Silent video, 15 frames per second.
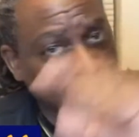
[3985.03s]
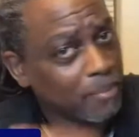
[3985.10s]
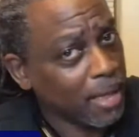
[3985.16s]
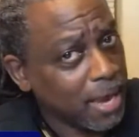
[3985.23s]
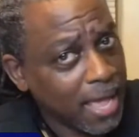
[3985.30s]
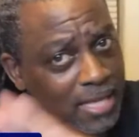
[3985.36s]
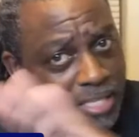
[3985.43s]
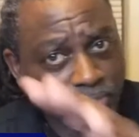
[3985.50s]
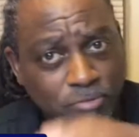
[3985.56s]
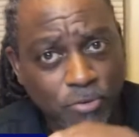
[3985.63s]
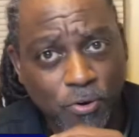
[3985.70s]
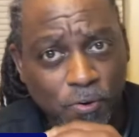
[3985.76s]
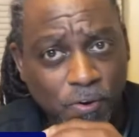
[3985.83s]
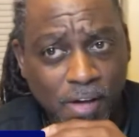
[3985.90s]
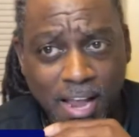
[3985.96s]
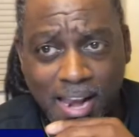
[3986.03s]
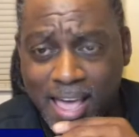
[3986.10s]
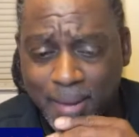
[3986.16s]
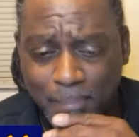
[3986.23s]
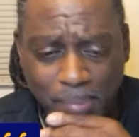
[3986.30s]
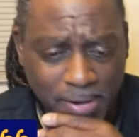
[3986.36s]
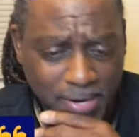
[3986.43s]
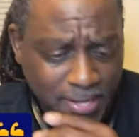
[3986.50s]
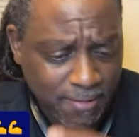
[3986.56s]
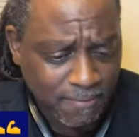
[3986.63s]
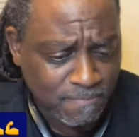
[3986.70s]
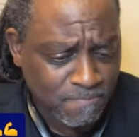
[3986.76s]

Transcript: I'm not asking for a lot of money.